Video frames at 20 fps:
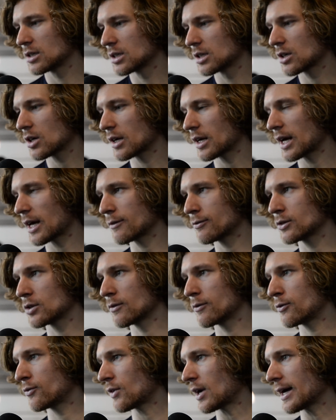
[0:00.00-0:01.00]
gonna have
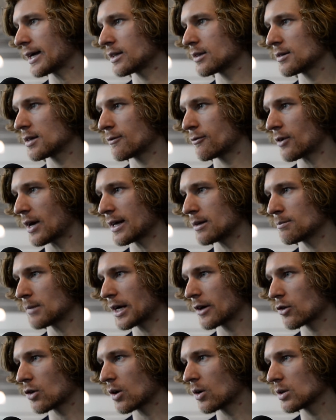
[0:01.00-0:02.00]
to find
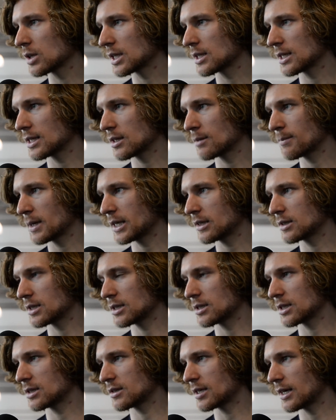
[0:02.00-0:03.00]
my role a little bit
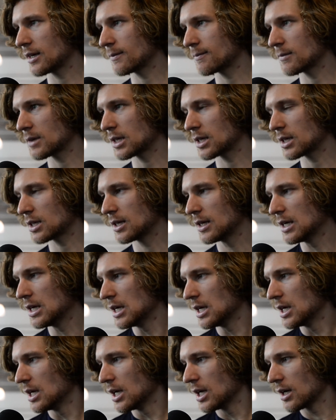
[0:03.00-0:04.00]
in the team
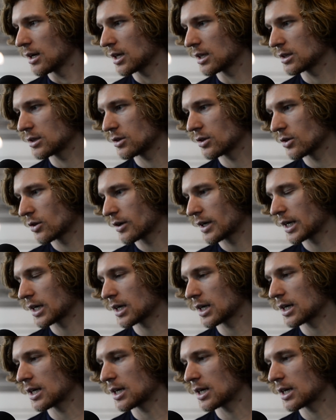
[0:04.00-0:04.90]
during